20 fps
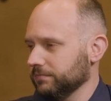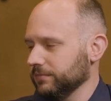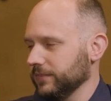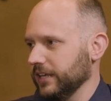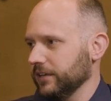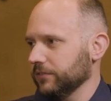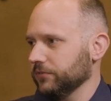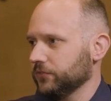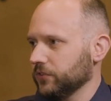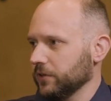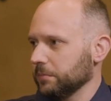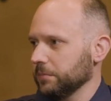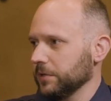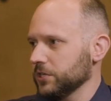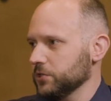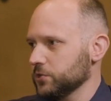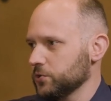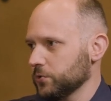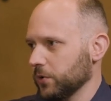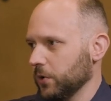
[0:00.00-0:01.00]
give some
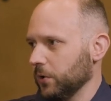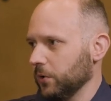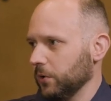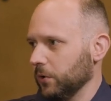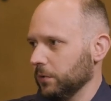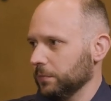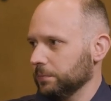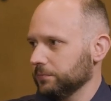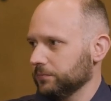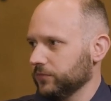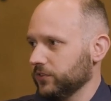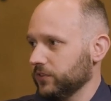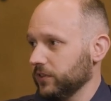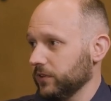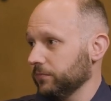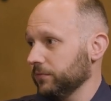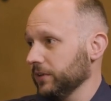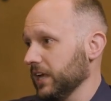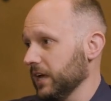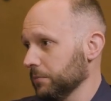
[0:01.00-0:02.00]
control to
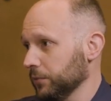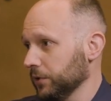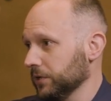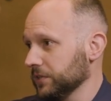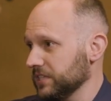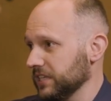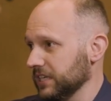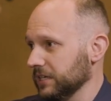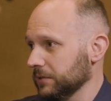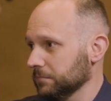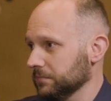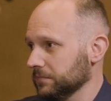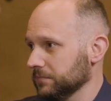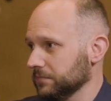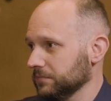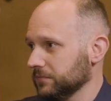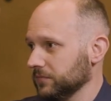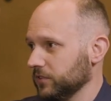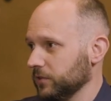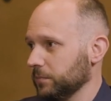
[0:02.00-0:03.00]
the VMware team
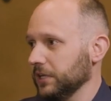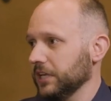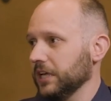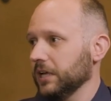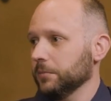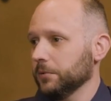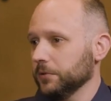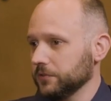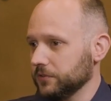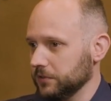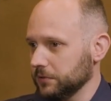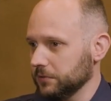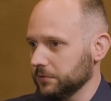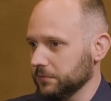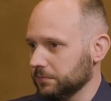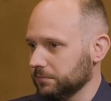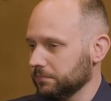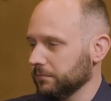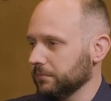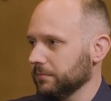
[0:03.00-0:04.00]
to be able to